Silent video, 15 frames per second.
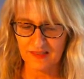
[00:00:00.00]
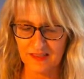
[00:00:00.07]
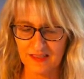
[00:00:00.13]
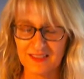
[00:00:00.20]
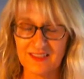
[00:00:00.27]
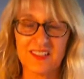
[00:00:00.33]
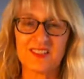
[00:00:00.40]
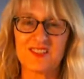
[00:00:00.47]

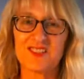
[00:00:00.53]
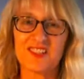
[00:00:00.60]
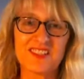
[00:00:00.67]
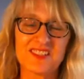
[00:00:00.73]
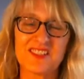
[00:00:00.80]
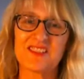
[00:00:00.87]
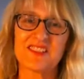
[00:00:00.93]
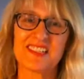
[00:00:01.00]
It's not
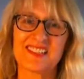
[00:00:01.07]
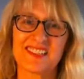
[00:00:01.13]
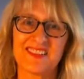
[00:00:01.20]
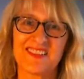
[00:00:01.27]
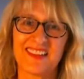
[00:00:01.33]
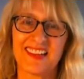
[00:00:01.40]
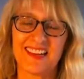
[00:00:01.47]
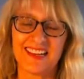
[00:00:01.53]
just doing its
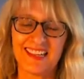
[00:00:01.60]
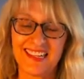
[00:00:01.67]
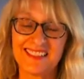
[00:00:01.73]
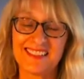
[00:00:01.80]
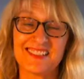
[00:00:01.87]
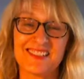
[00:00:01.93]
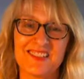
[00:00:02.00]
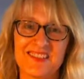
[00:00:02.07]
own thing.
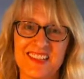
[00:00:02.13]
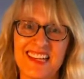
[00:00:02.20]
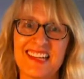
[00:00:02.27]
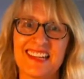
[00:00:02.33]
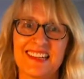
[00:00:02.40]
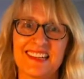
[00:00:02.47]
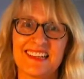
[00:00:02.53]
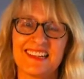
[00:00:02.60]
Yes, it's
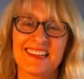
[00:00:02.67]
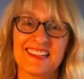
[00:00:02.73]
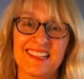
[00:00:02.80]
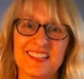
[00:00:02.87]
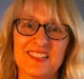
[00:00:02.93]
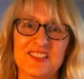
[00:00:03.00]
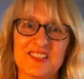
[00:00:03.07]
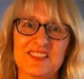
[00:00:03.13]
unique.
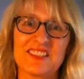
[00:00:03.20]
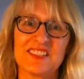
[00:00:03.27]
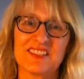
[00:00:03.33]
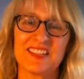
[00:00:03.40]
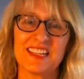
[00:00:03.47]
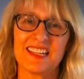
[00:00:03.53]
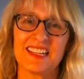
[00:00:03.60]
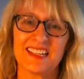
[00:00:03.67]
Yes, you're
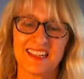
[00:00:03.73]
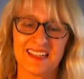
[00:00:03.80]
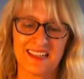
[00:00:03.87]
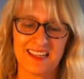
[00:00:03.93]
unique.